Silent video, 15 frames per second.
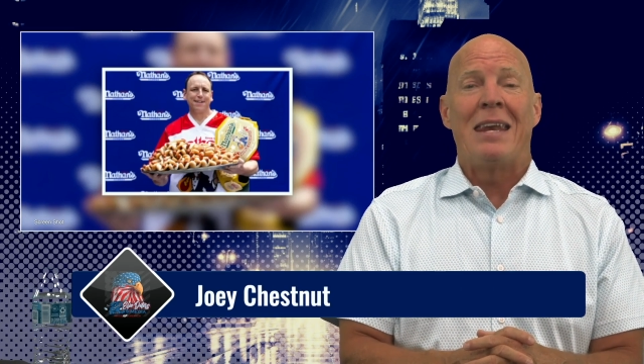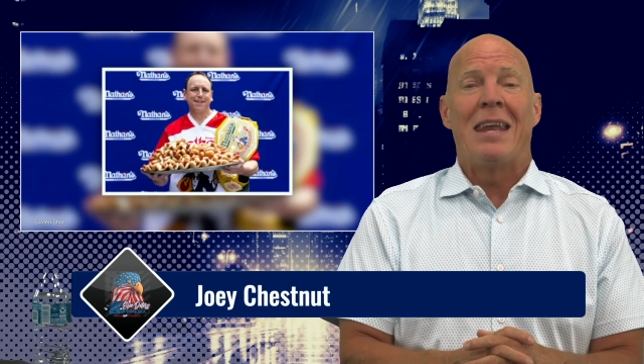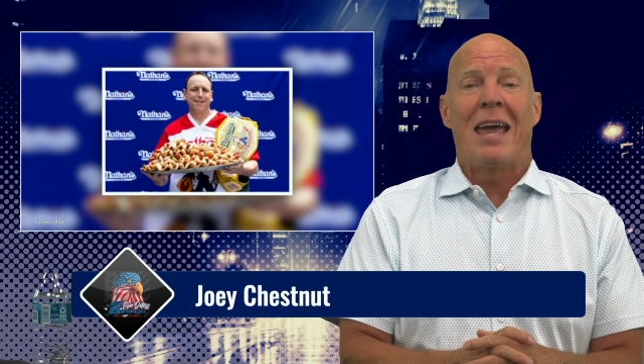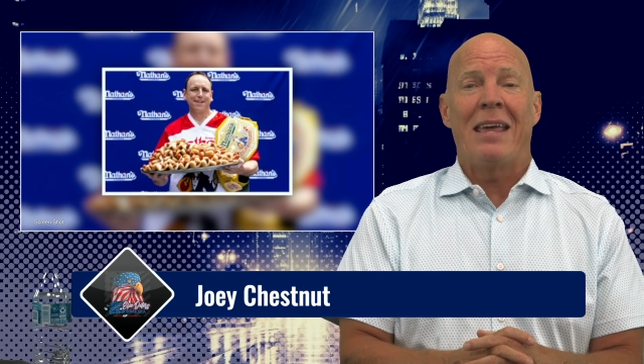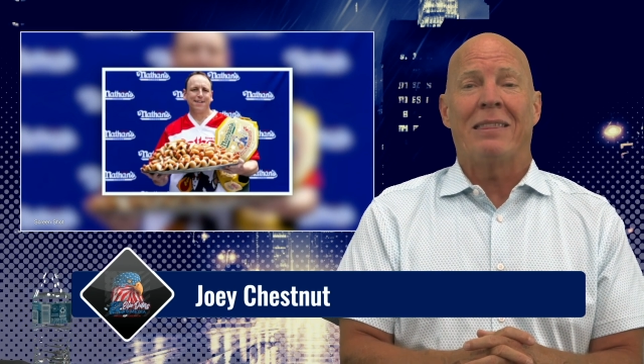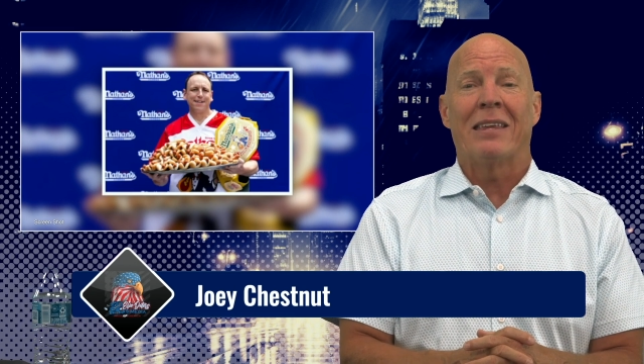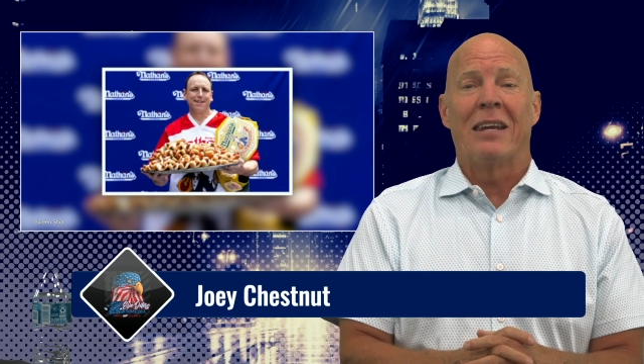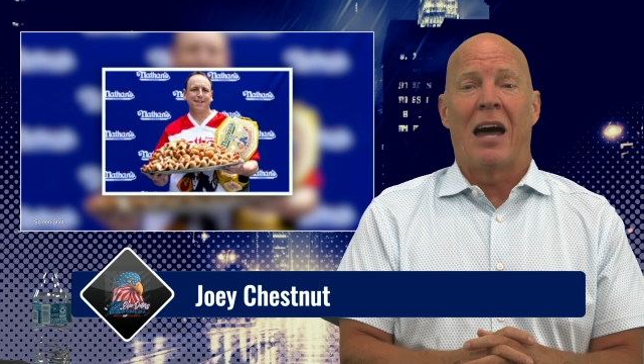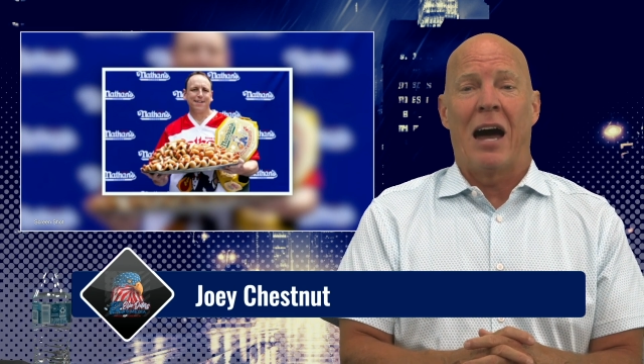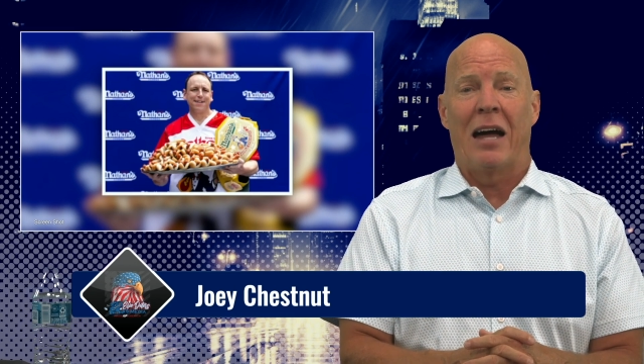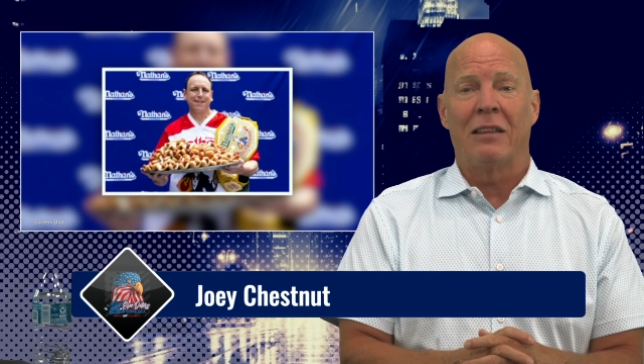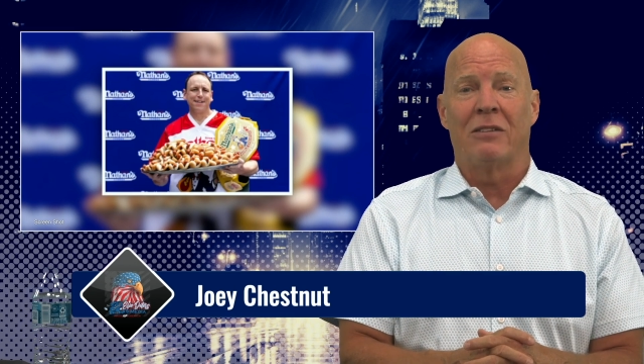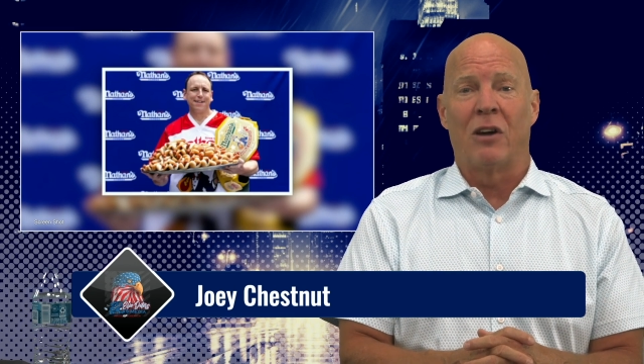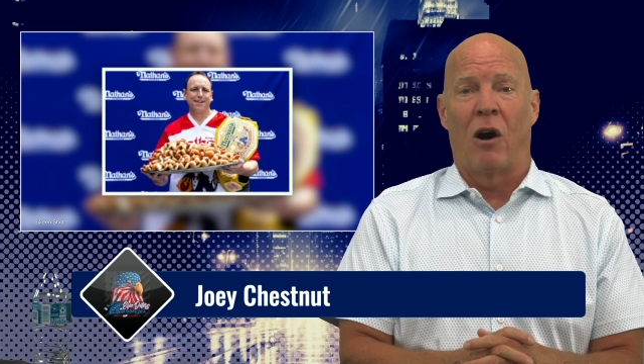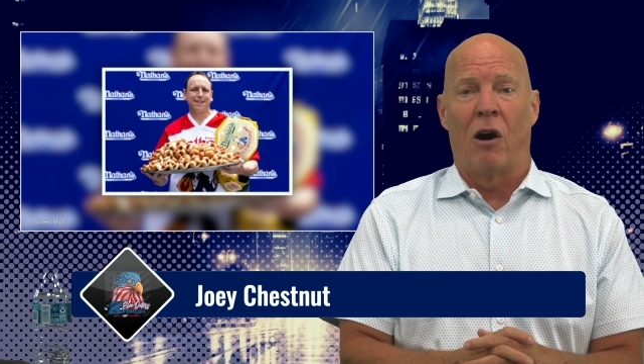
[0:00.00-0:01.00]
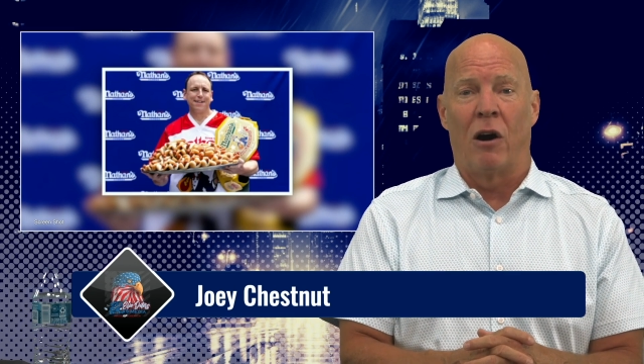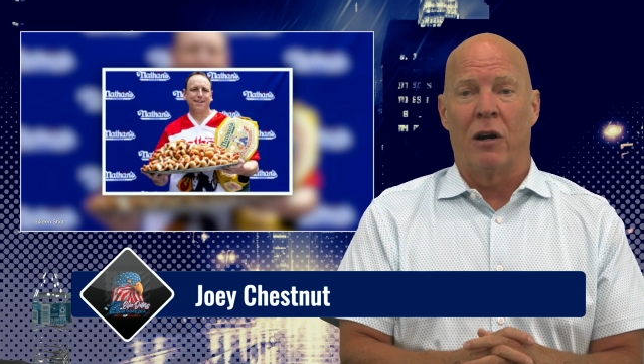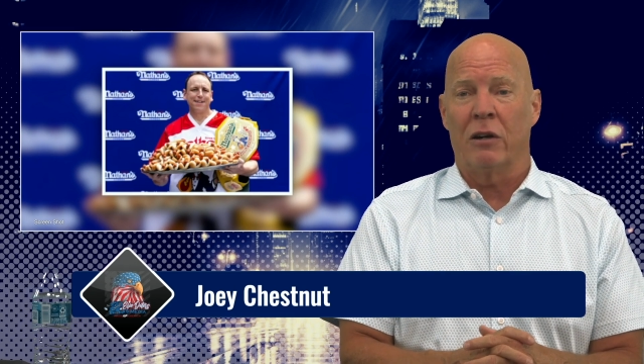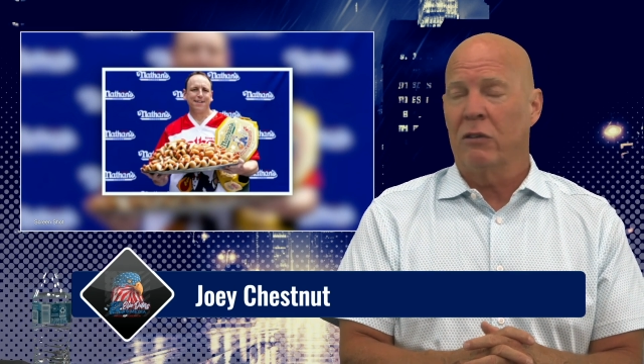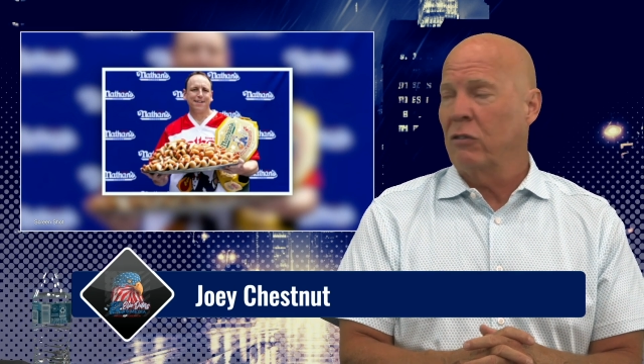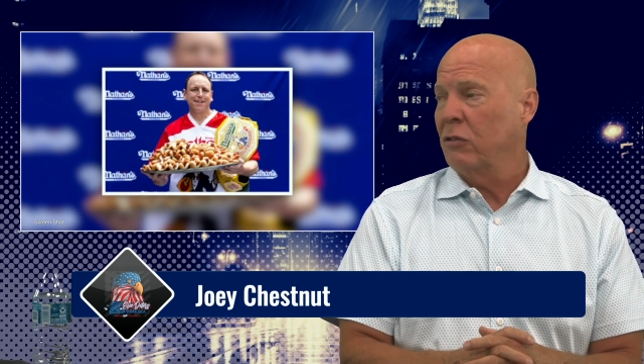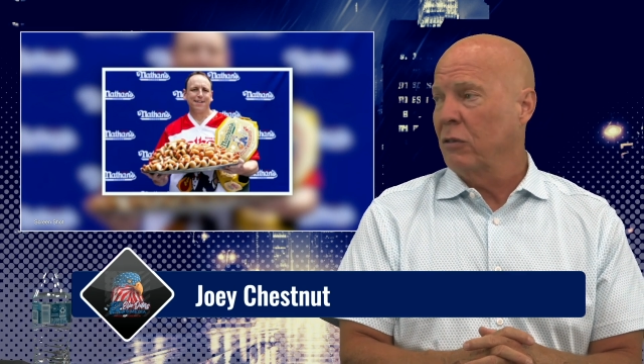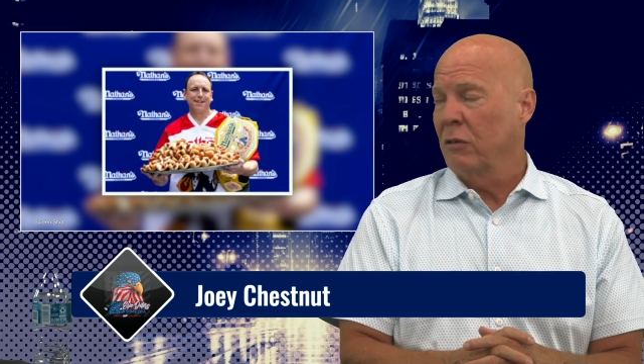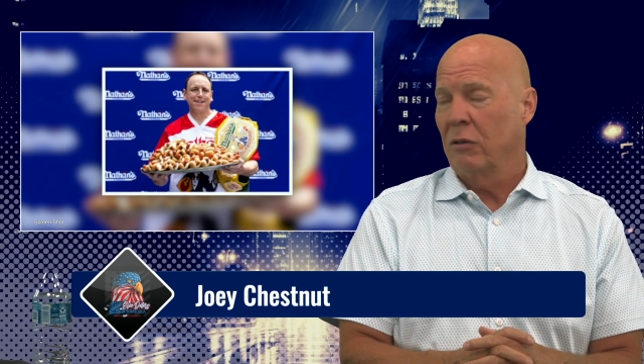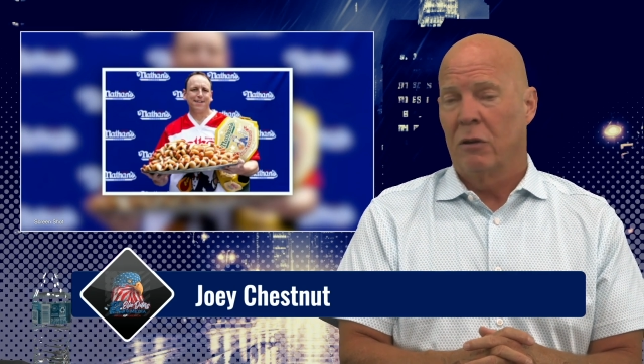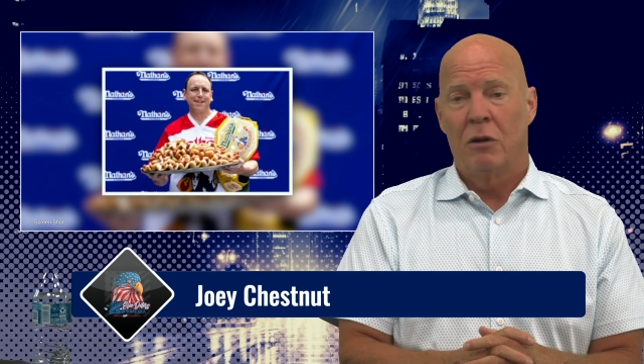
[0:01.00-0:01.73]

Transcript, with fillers: Nathan Hot Dog's